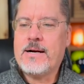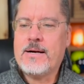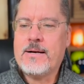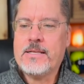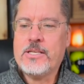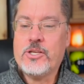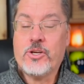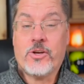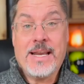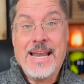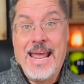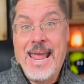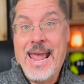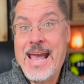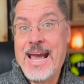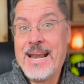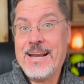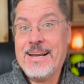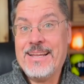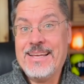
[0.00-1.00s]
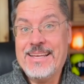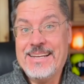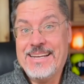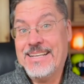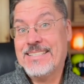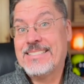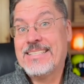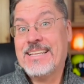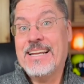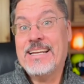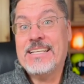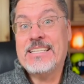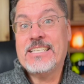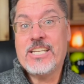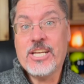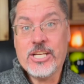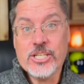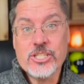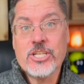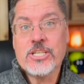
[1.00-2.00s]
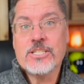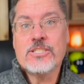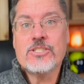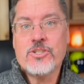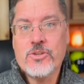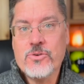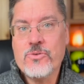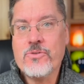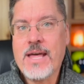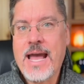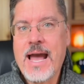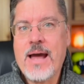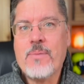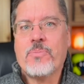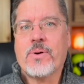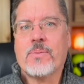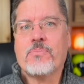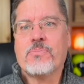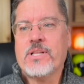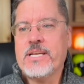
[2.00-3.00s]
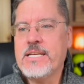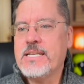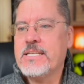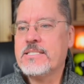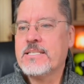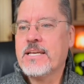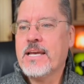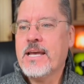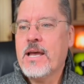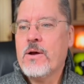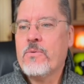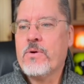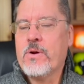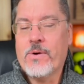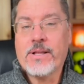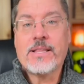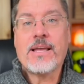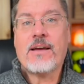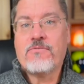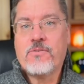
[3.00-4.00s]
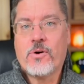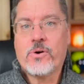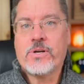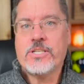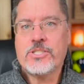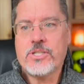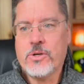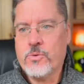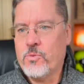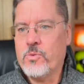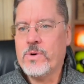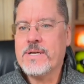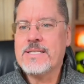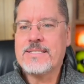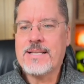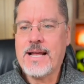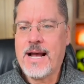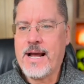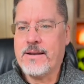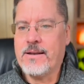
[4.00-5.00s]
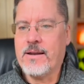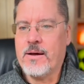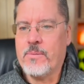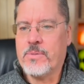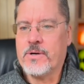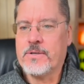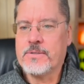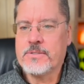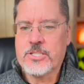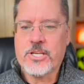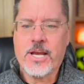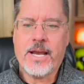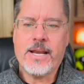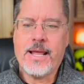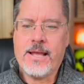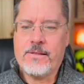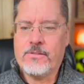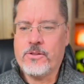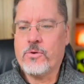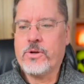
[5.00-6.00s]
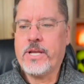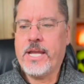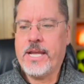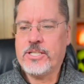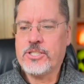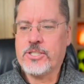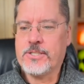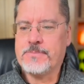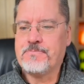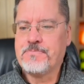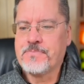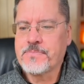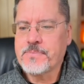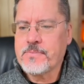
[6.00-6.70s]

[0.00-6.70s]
you can add it in as an addition to that, but please, we want that 4-digit WSDOT number, site and location.